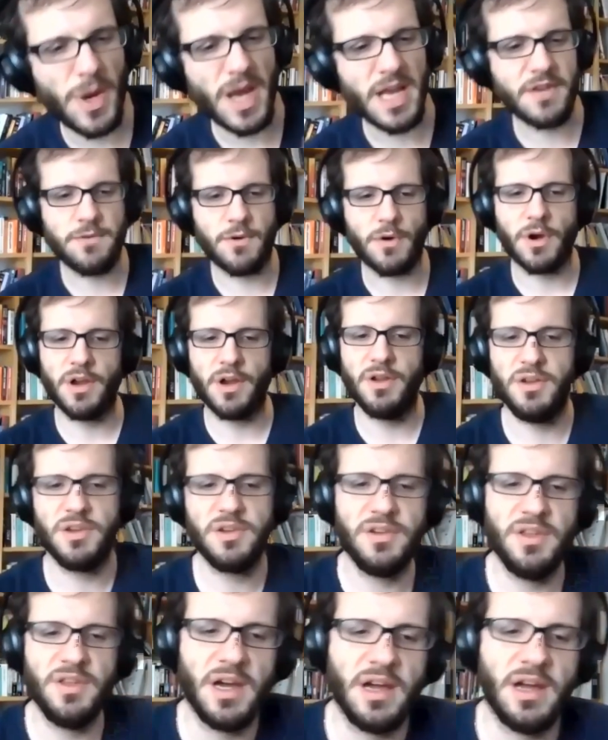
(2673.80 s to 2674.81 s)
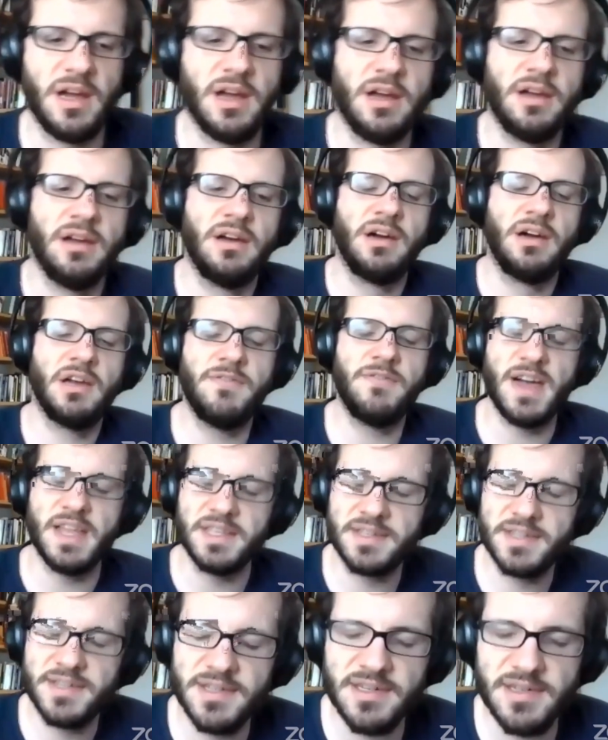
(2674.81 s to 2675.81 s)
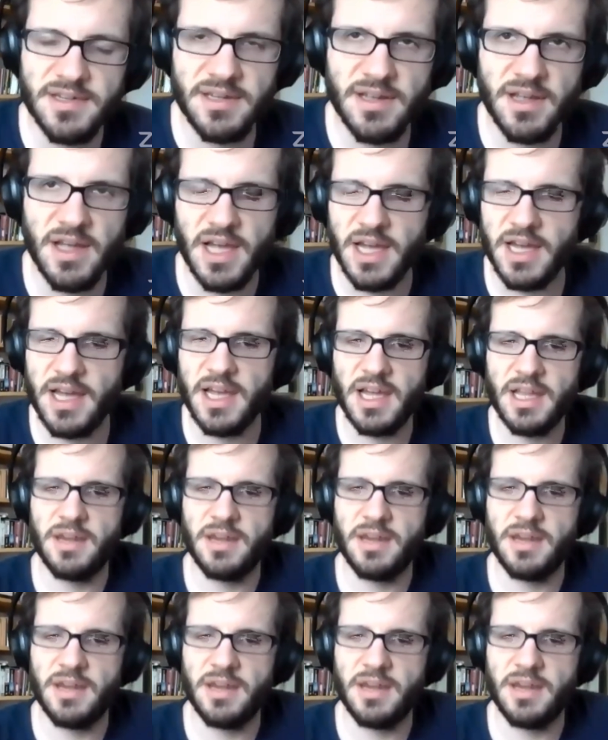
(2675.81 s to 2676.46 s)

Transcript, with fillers: wait for the events uh,